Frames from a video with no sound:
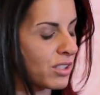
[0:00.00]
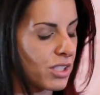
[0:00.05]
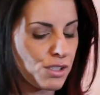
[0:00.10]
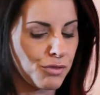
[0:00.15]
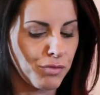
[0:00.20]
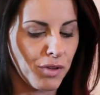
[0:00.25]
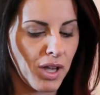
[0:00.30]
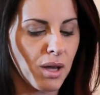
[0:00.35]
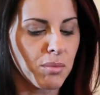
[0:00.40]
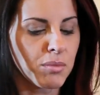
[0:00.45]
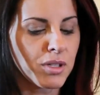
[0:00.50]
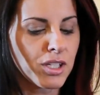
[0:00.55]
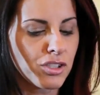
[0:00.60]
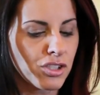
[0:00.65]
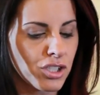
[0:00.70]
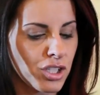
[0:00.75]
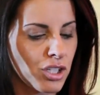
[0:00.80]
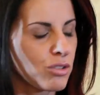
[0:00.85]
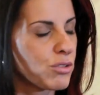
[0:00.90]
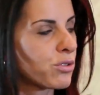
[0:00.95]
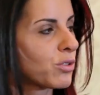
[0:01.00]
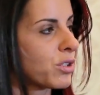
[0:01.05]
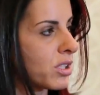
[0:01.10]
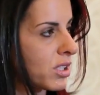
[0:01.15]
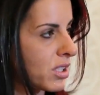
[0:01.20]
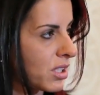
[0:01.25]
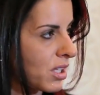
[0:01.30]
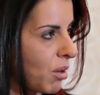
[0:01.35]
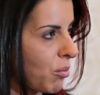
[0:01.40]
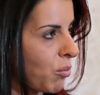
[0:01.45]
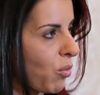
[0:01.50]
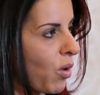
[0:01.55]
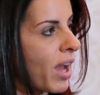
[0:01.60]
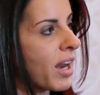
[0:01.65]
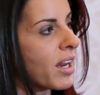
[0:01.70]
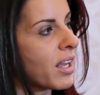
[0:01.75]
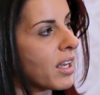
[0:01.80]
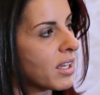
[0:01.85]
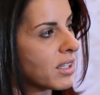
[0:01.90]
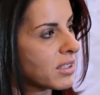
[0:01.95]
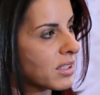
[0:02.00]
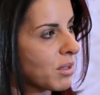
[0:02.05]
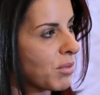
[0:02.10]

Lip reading: It's family, children, some weddings.